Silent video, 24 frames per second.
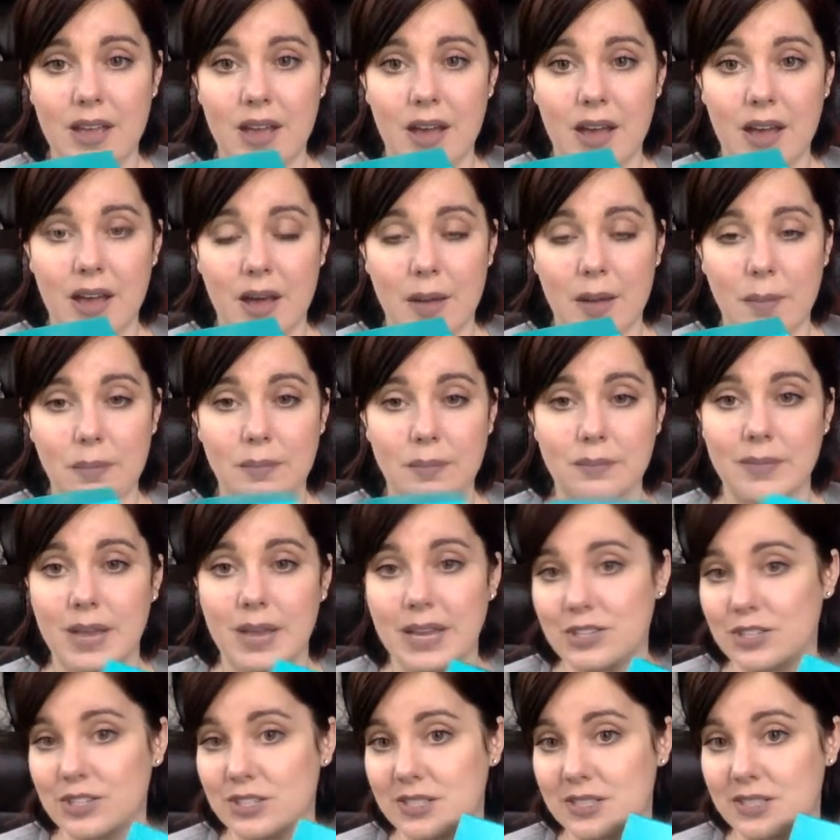I
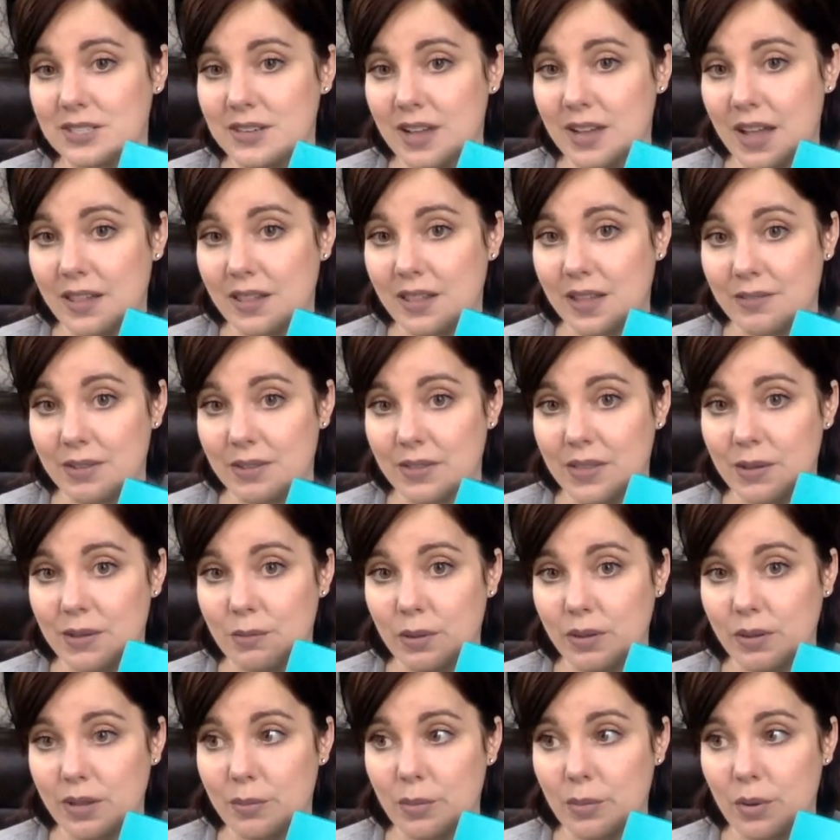love it. They
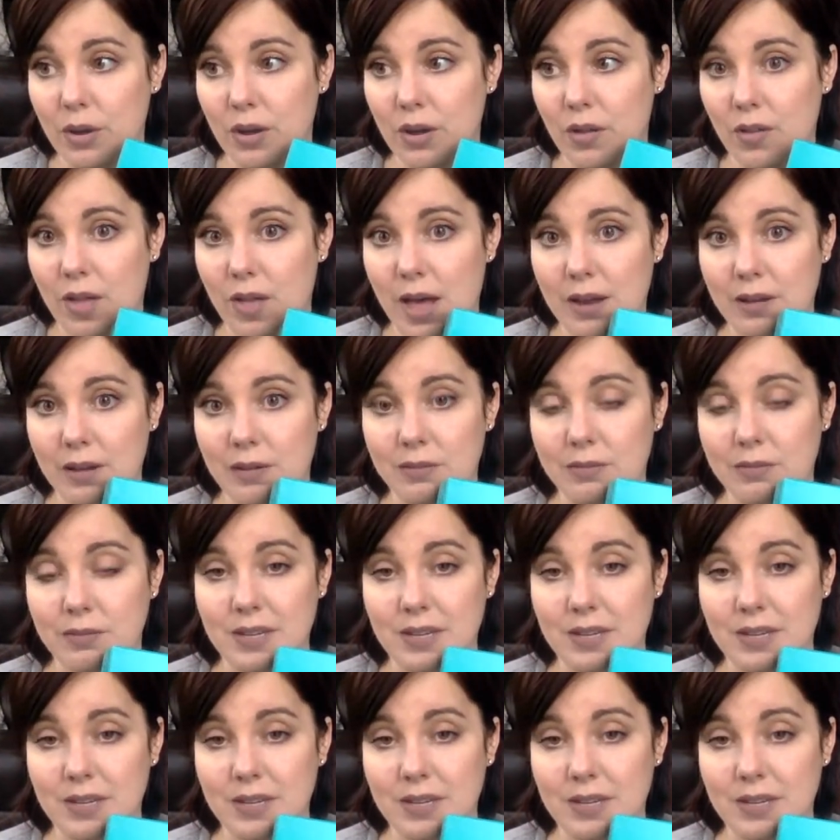really put a lot of